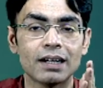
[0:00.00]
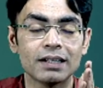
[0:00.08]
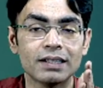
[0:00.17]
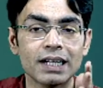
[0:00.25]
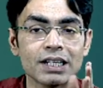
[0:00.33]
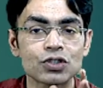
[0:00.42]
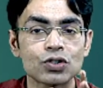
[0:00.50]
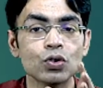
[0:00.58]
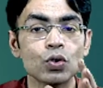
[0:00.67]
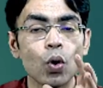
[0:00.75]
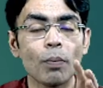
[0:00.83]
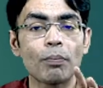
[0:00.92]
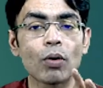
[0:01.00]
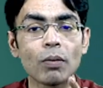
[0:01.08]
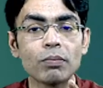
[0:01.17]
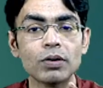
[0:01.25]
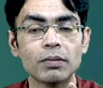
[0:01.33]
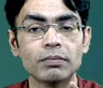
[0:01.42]
there is no
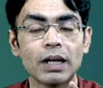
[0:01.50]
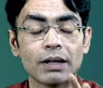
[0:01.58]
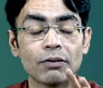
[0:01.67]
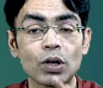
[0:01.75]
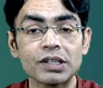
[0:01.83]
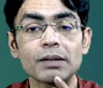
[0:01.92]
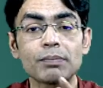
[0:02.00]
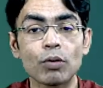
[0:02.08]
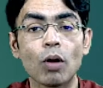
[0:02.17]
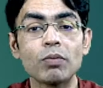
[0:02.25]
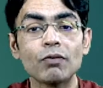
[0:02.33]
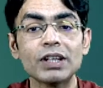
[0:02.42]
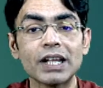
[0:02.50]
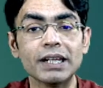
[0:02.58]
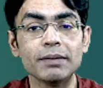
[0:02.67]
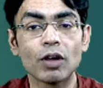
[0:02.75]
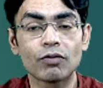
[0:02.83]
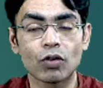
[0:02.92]
problem. What is the problem with
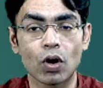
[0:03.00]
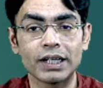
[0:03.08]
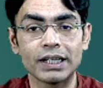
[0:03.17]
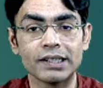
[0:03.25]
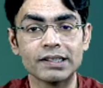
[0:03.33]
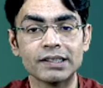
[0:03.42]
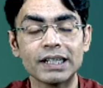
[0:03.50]
anemia of chronic disease?